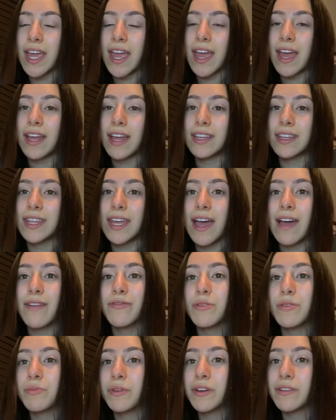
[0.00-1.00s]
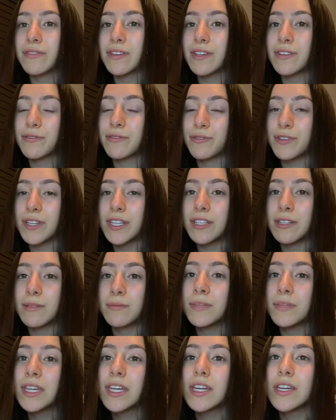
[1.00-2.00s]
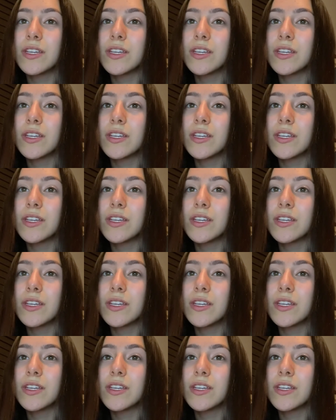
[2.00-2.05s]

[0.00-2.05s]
and they have the perfect freedom